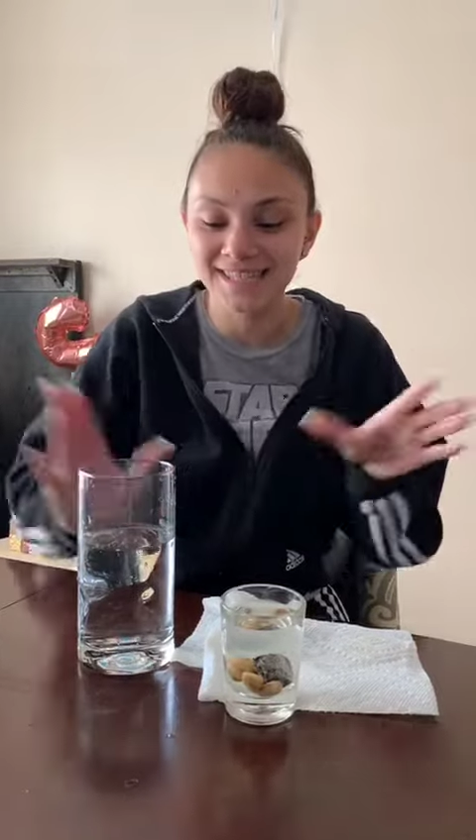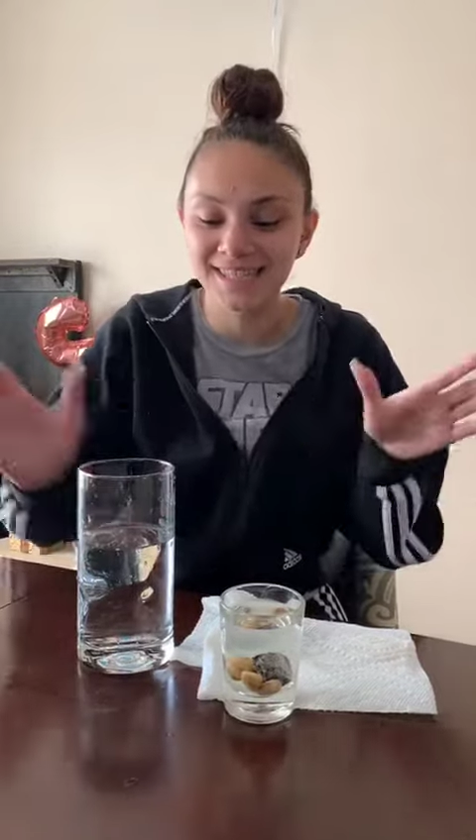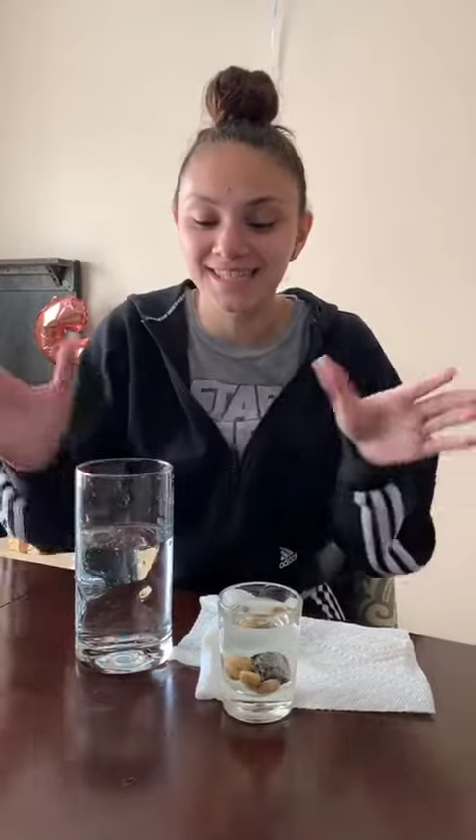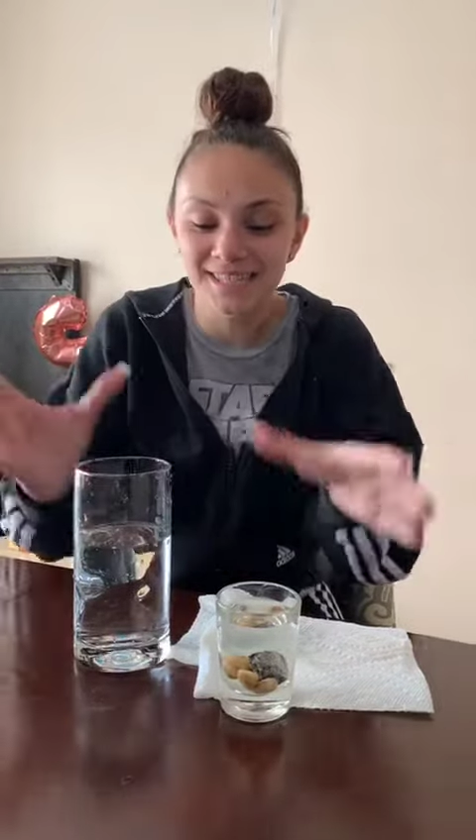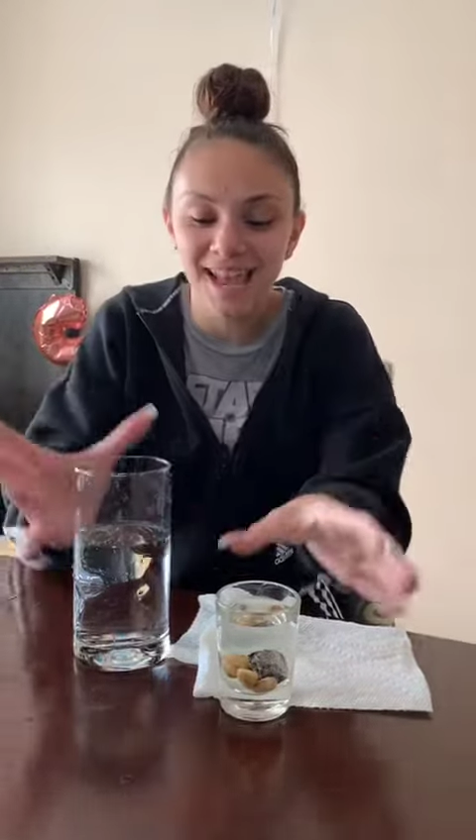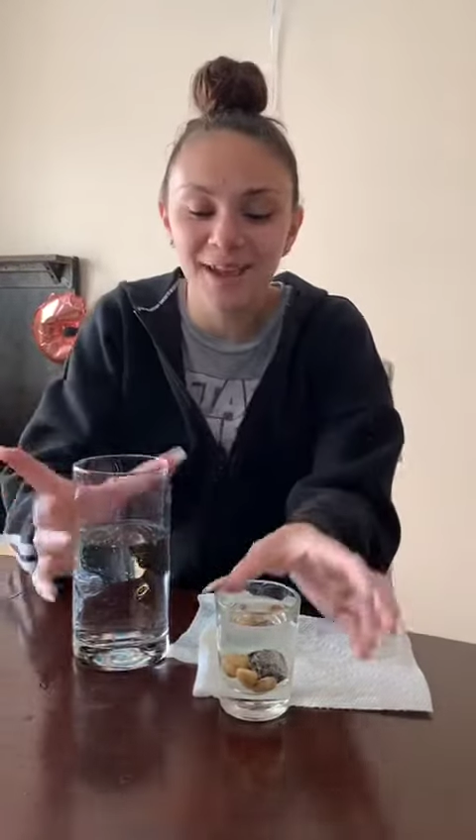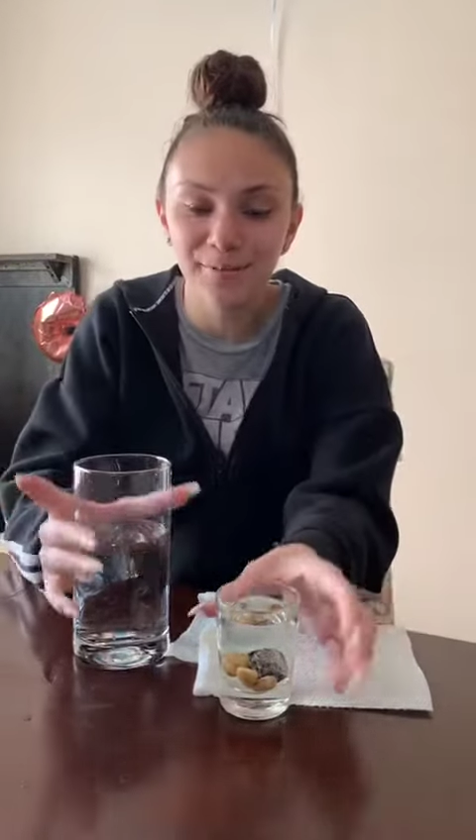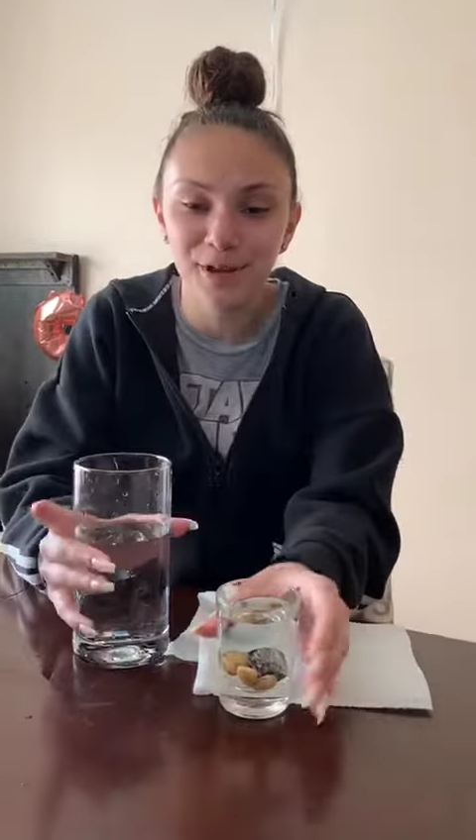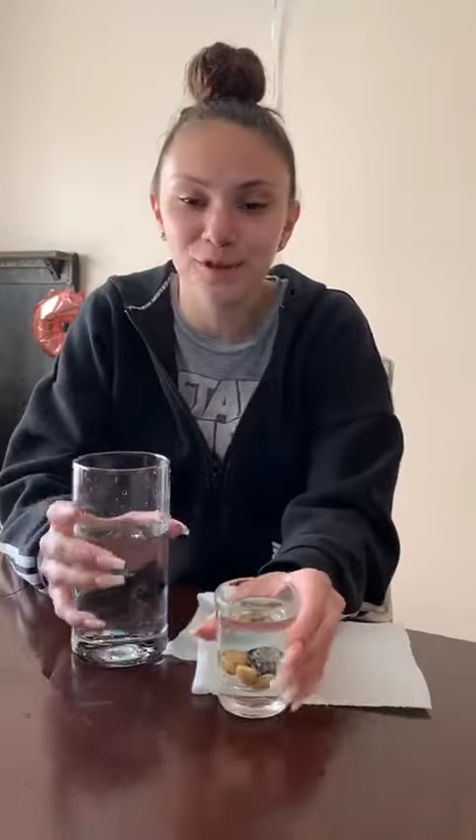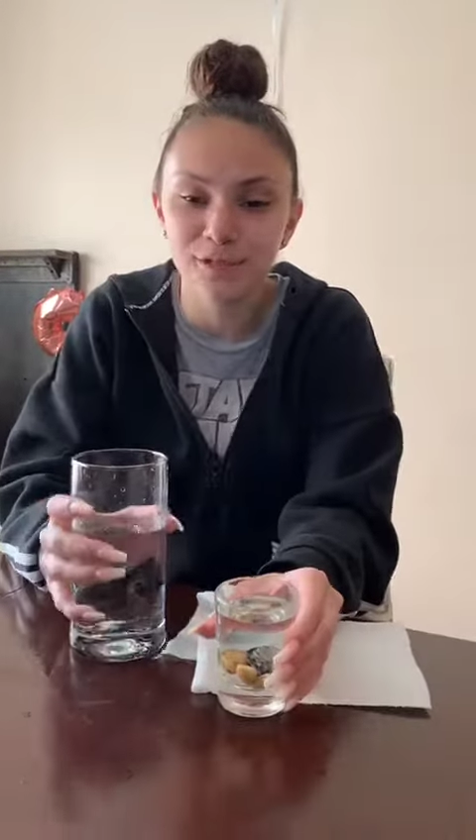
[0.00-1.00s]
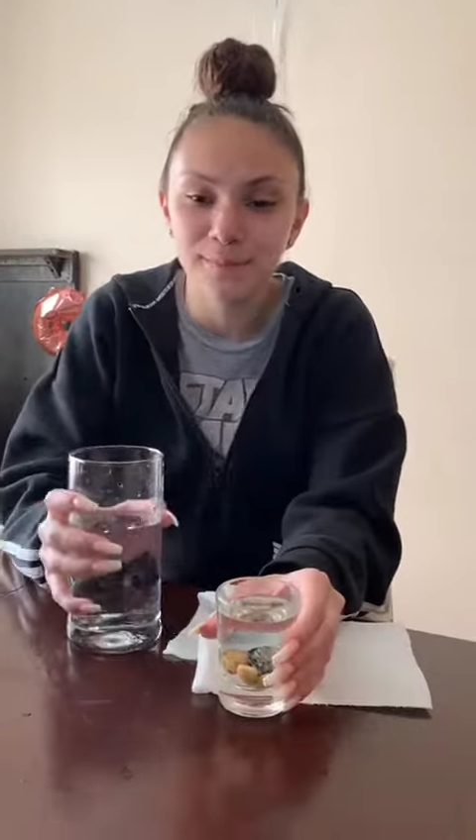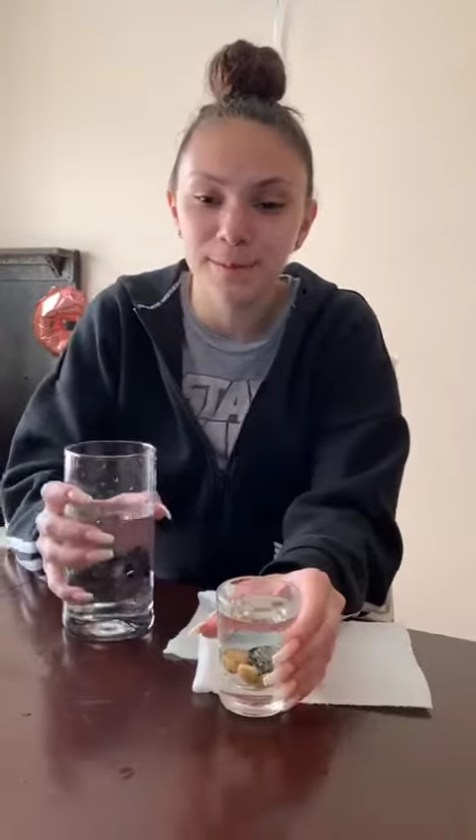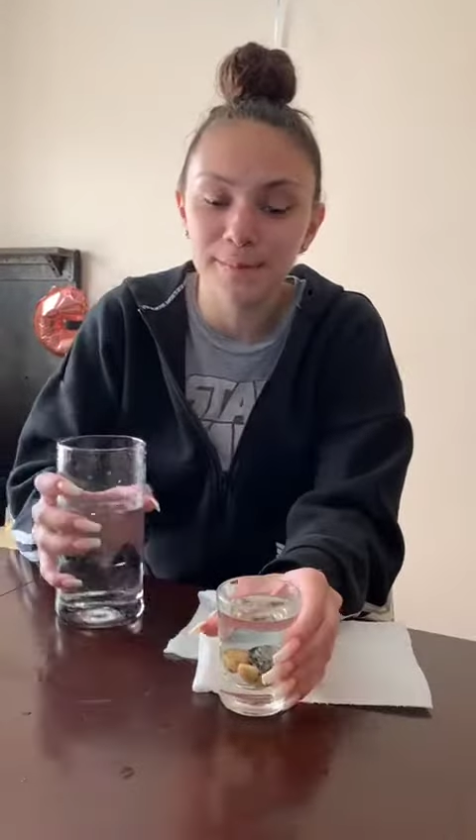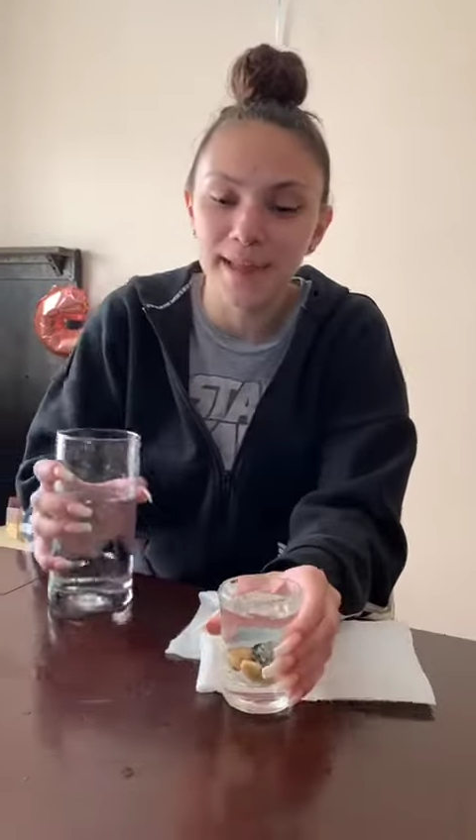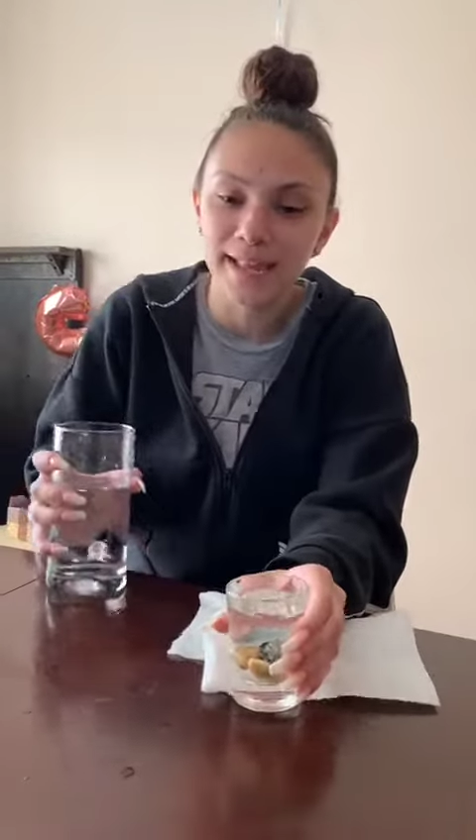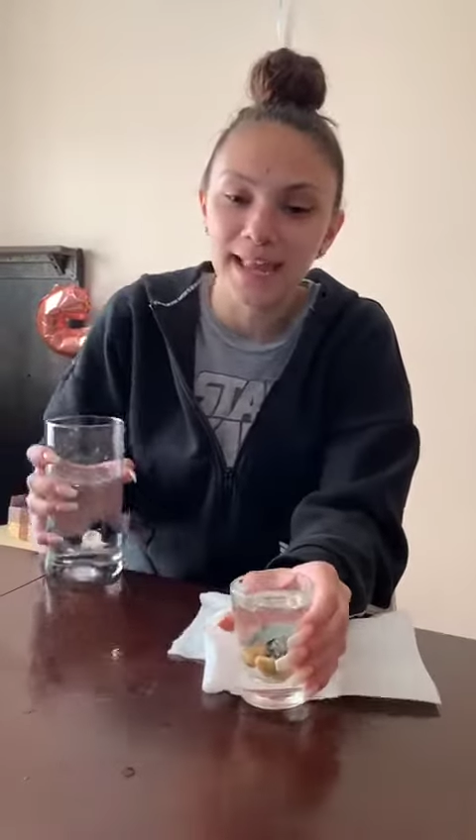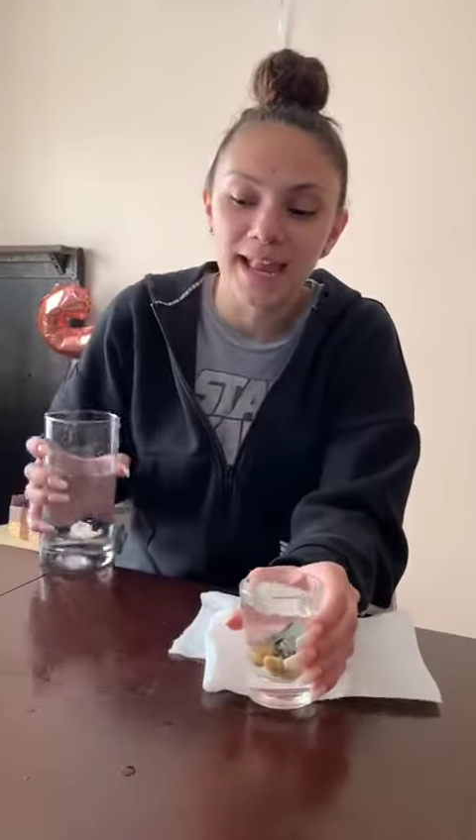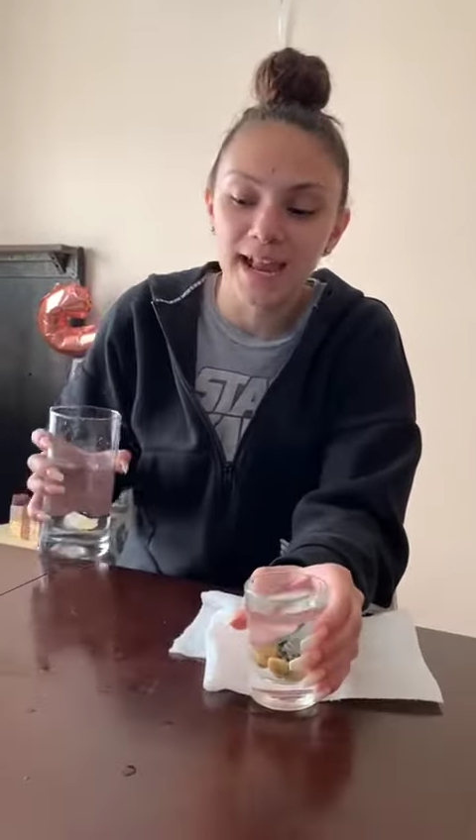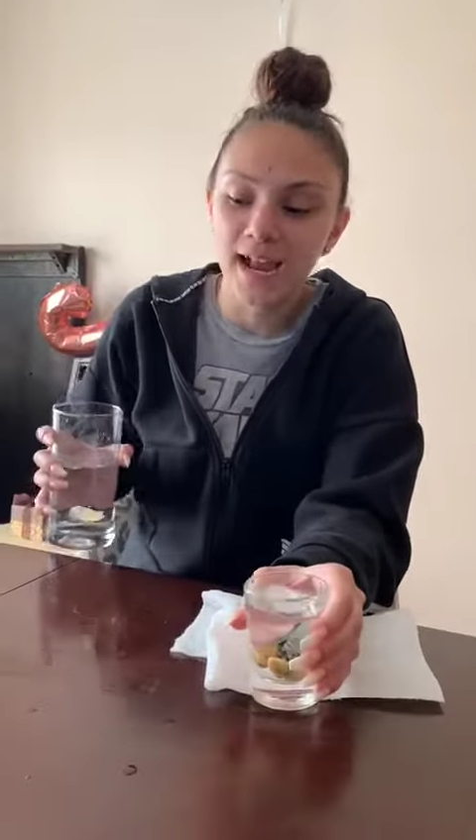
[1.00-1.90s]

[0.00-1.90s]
Today we are going to be making